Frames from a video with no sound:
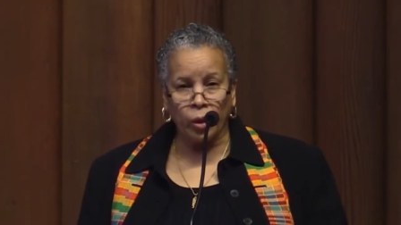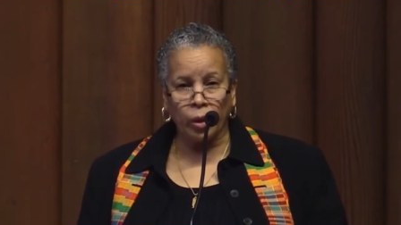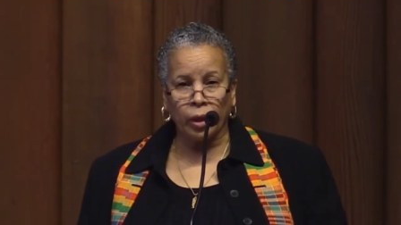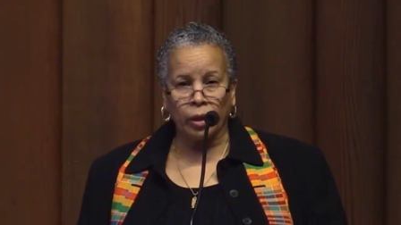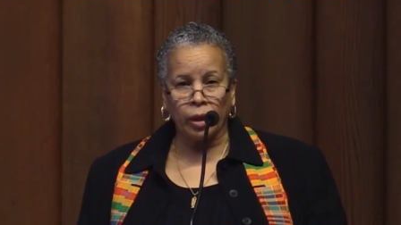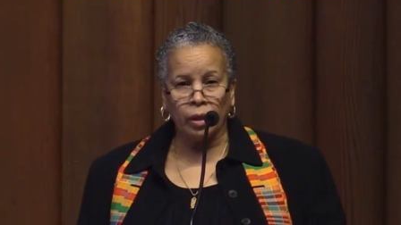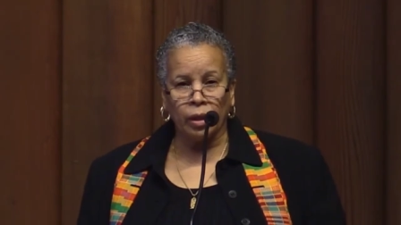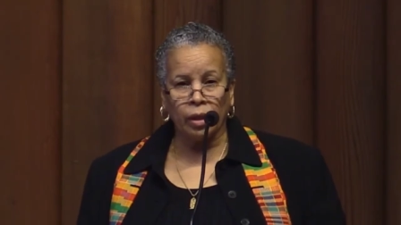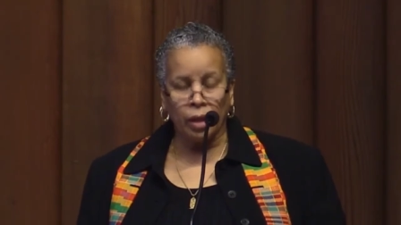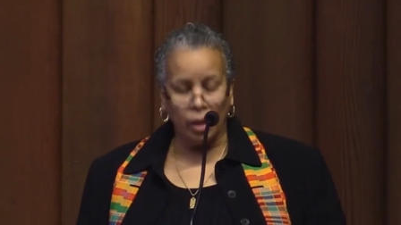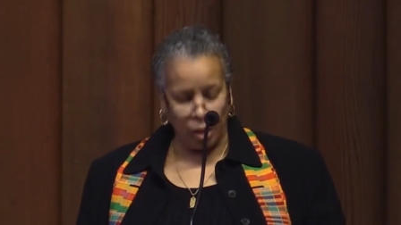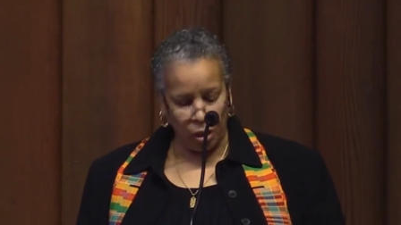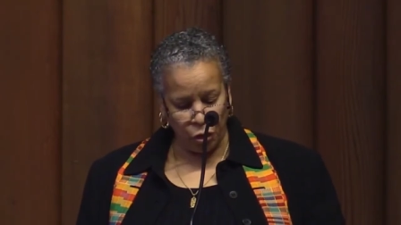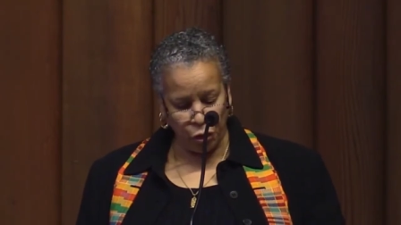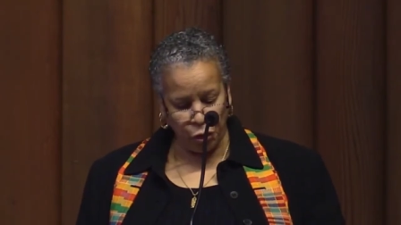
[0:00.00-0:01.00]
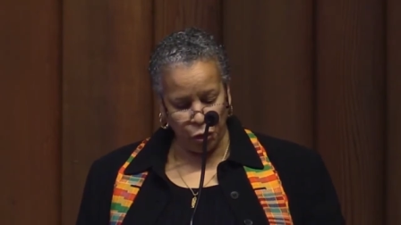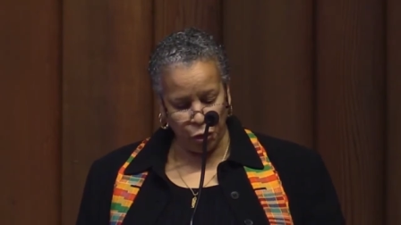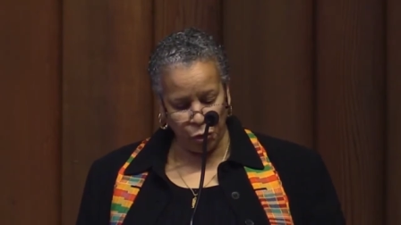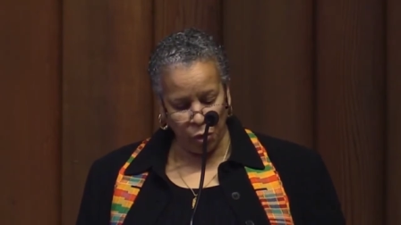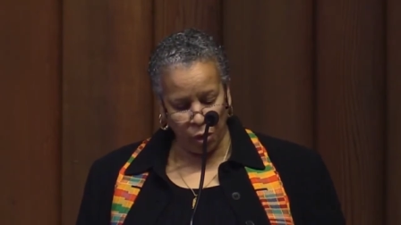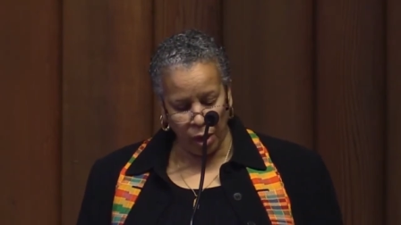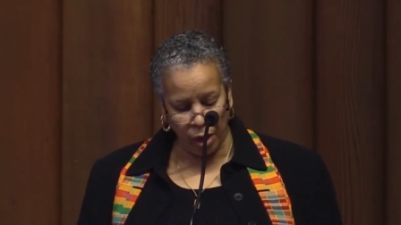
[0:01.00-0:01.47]
work is
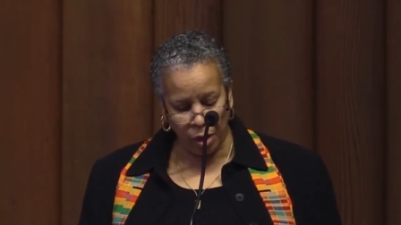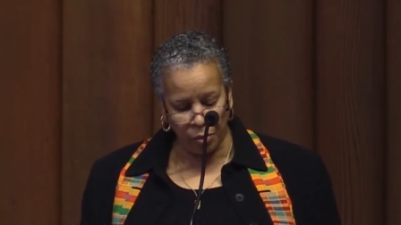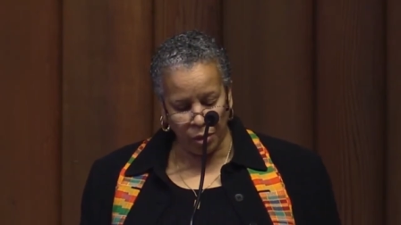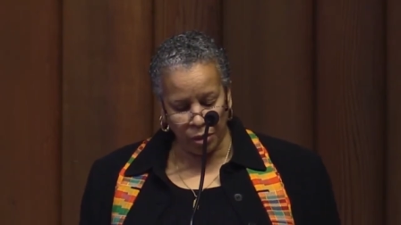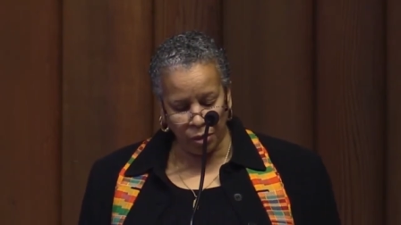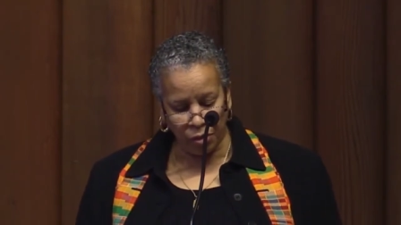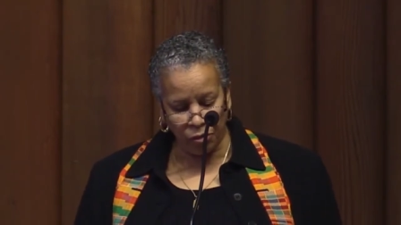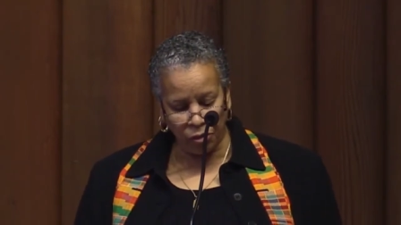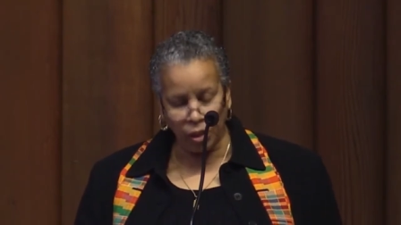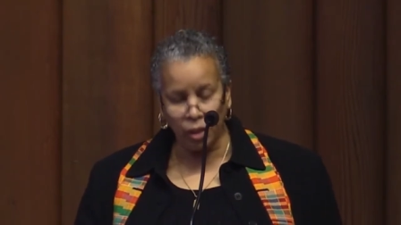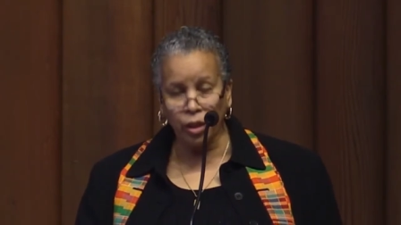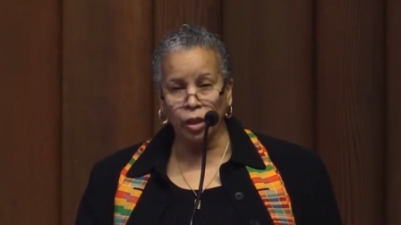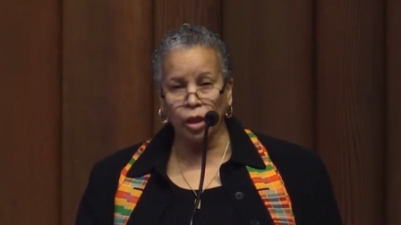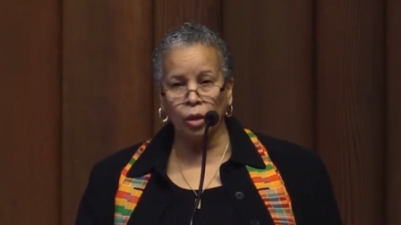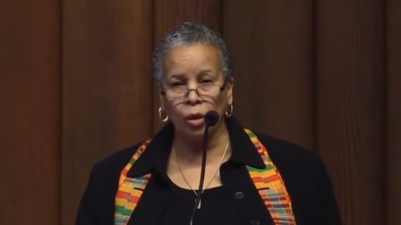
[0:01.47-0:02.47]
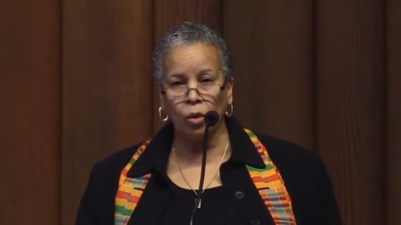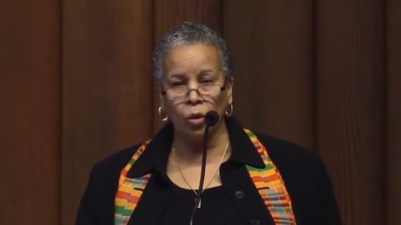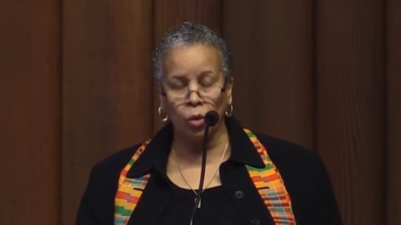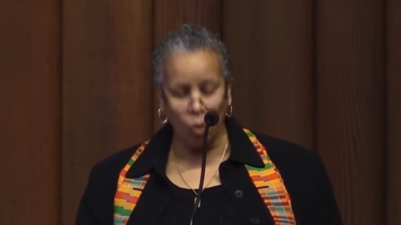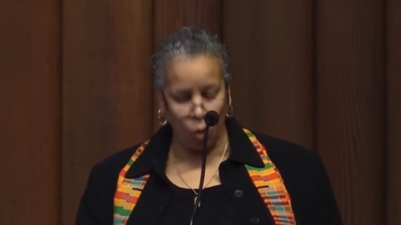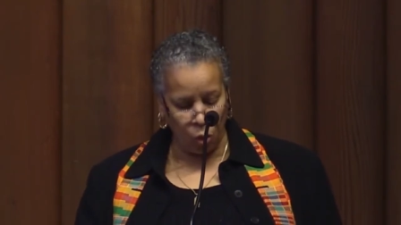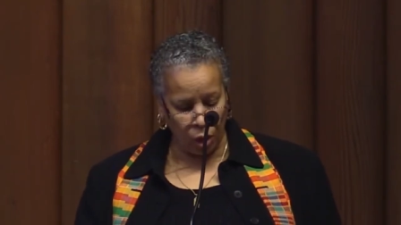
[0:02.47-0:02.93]
described in the
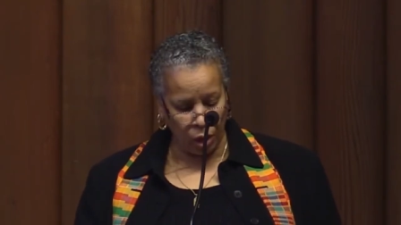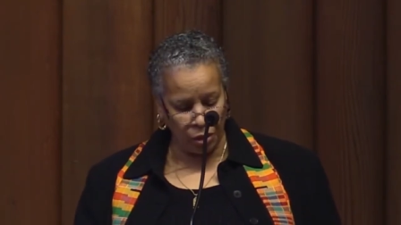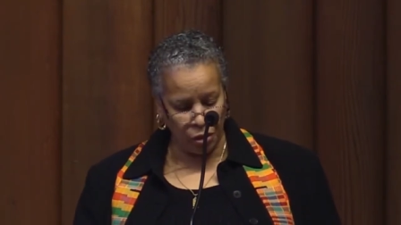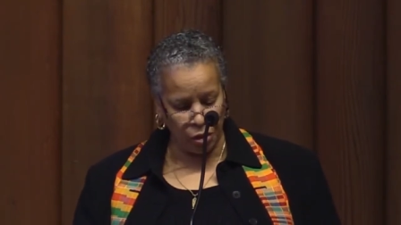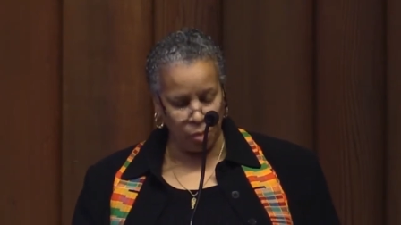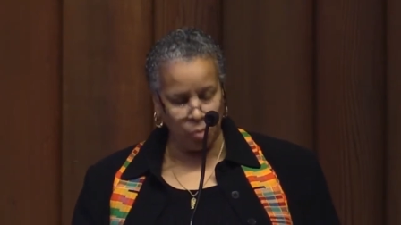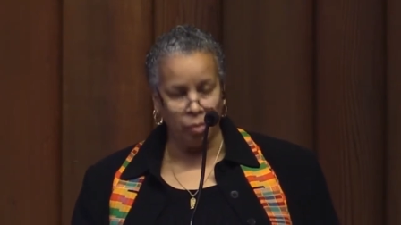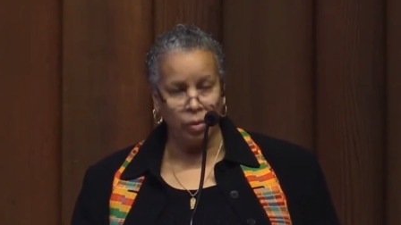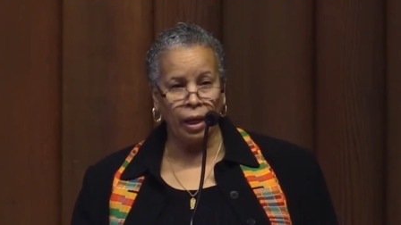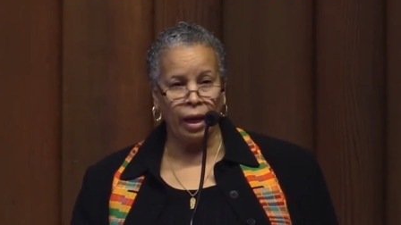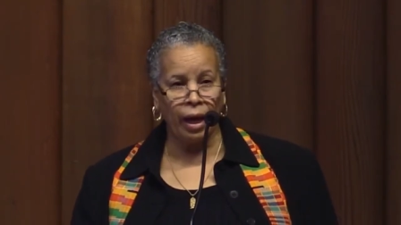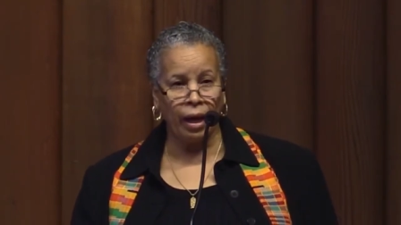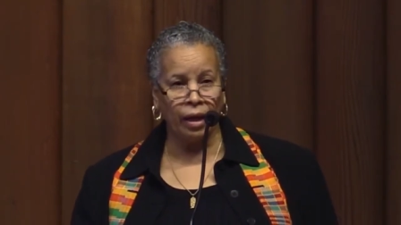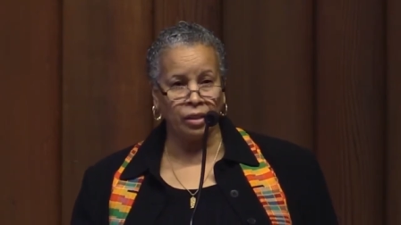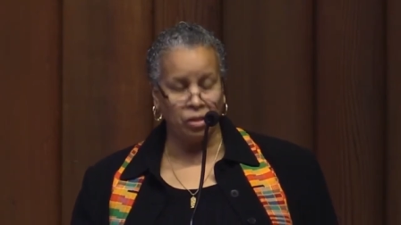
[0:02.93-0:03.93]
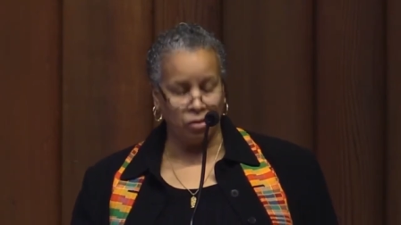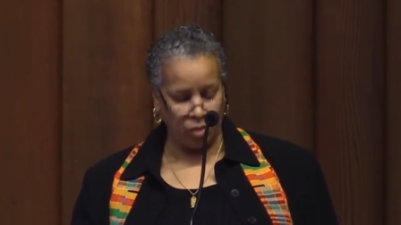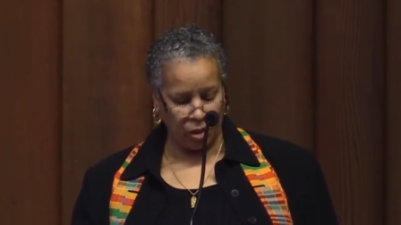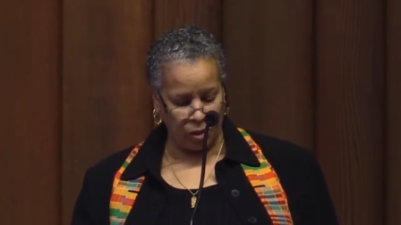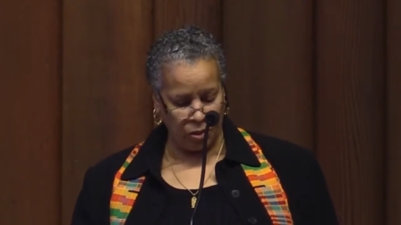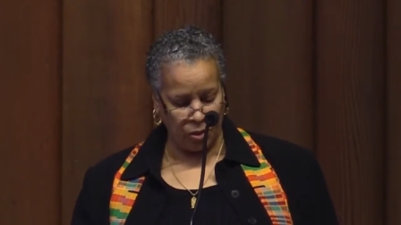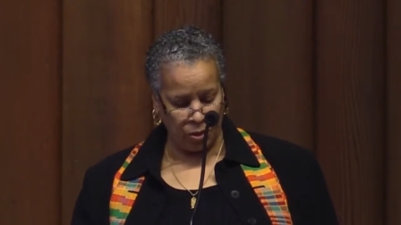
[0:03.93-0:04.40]
video Quantum
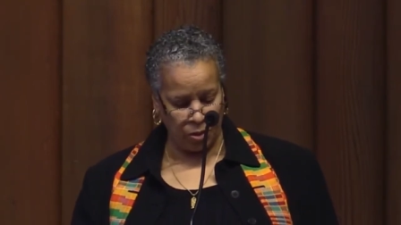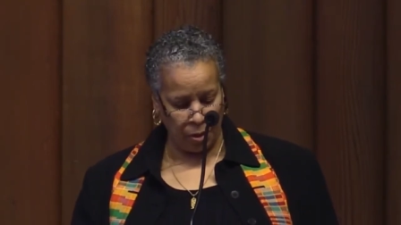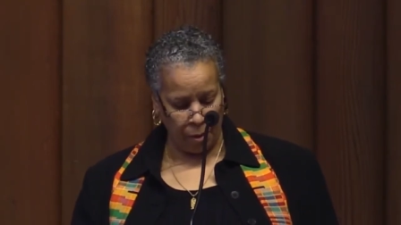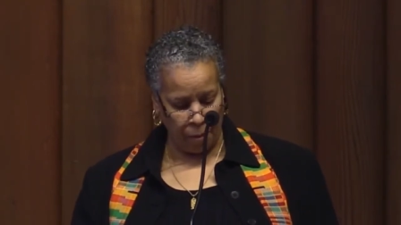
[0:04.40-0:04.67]
Activists.